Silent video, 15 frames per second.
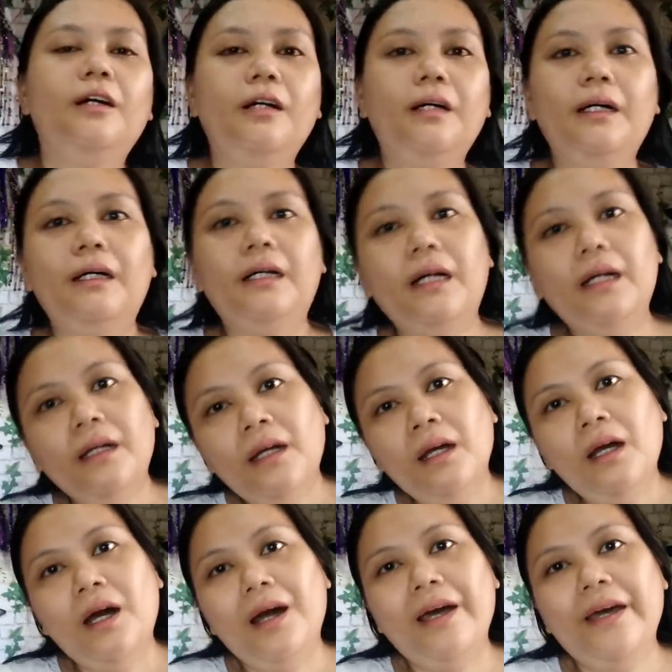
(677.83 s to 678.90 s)
Uh,
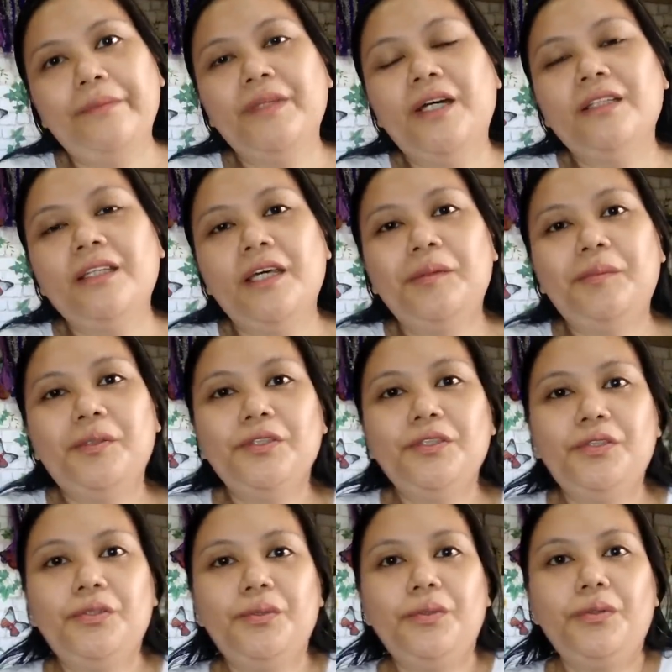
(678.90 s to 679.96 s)
I'm not able
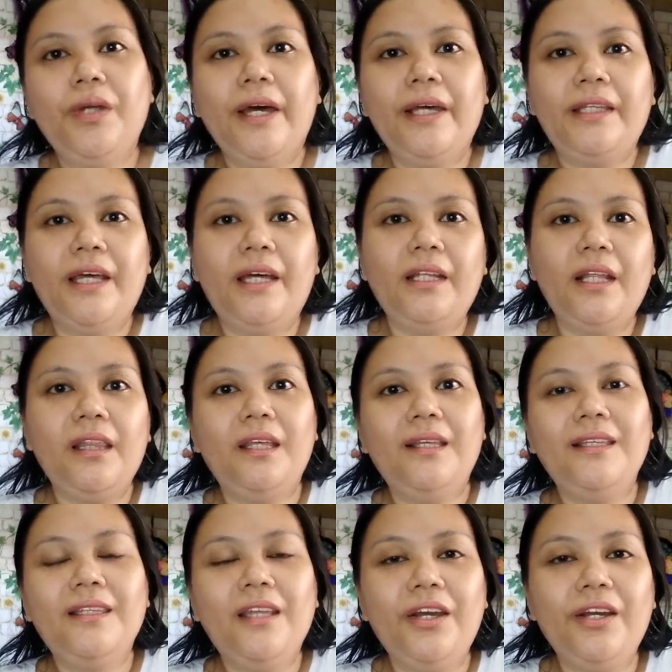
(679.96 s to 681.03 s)
to write
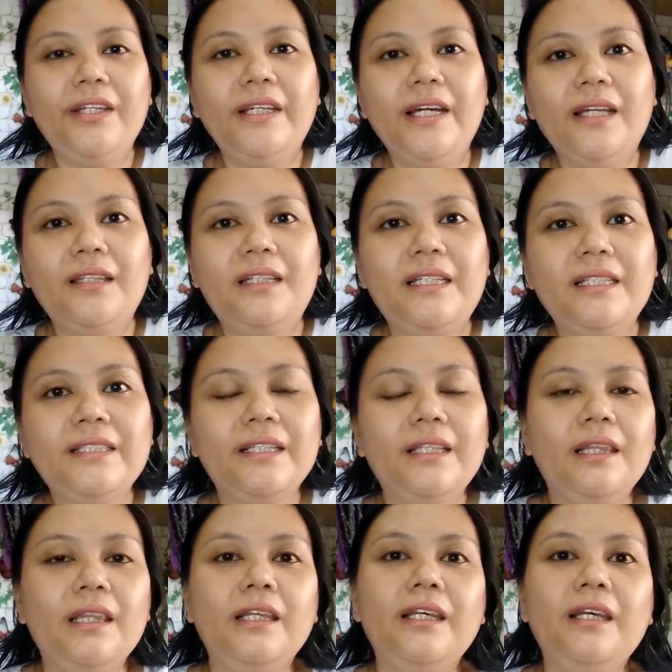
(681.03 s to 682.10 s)
anything there yet
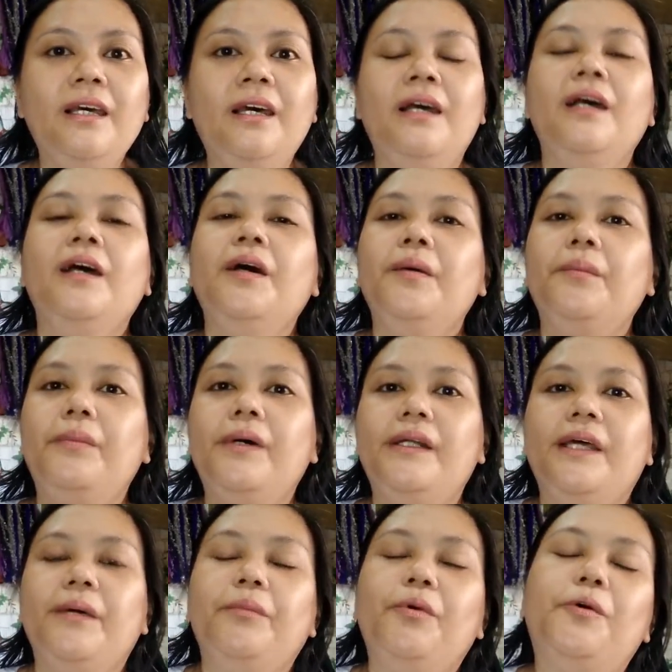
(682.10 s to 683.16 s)
recently,
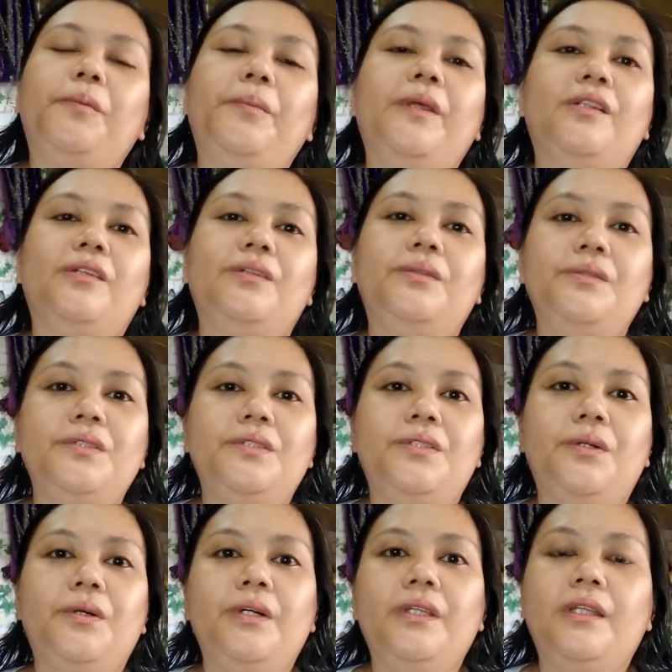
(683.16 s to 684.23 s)
but I'm hoping to do
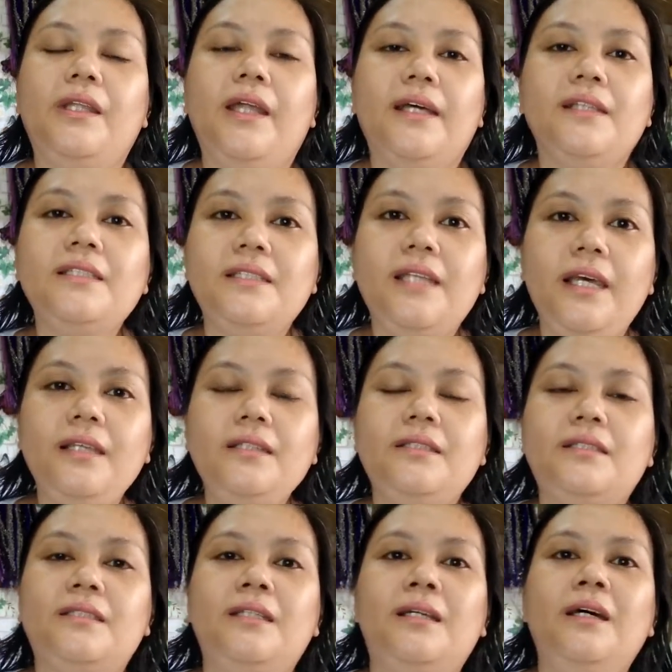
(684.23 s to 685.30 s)
so in the next
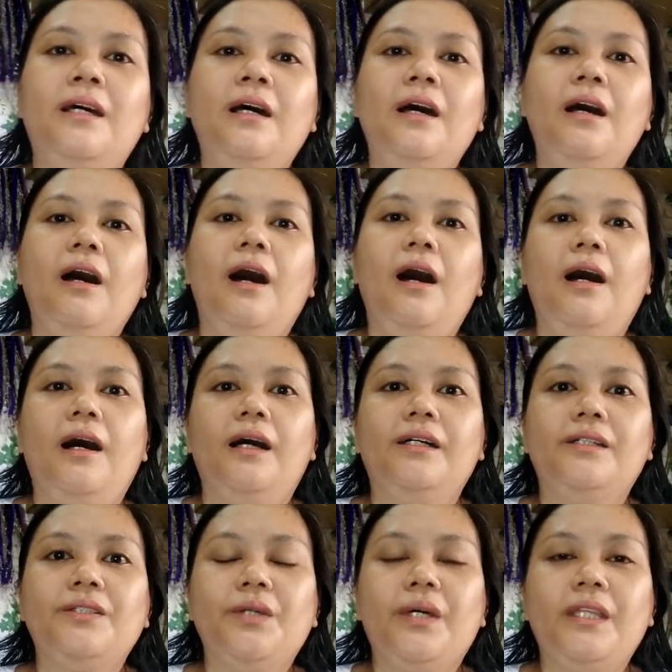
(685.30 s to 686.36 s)
days.
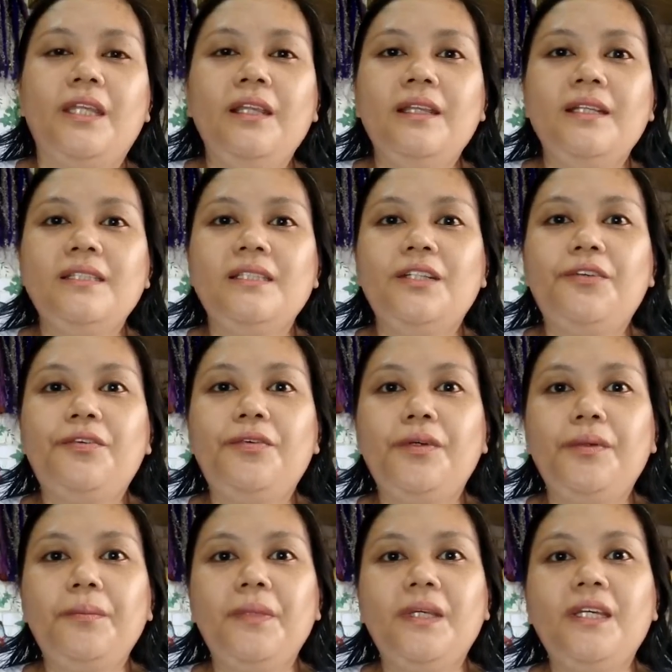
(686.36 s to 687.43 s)
So I think that's it
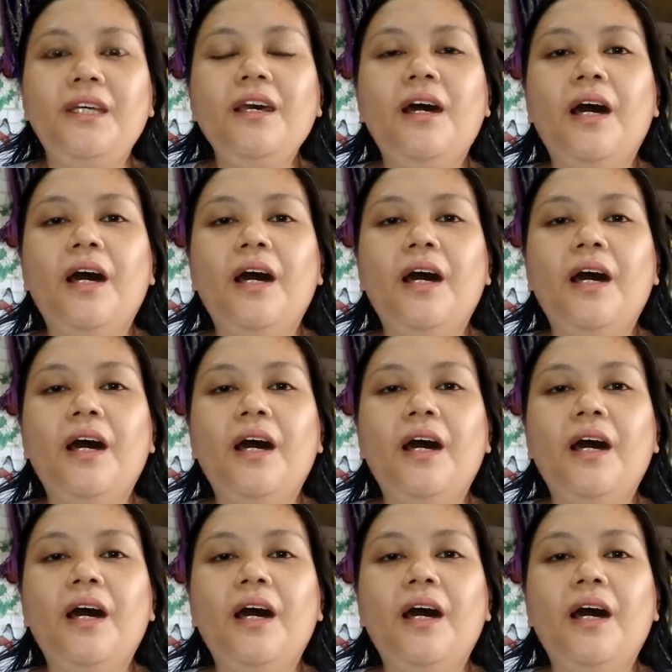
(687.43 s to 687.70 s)
for me.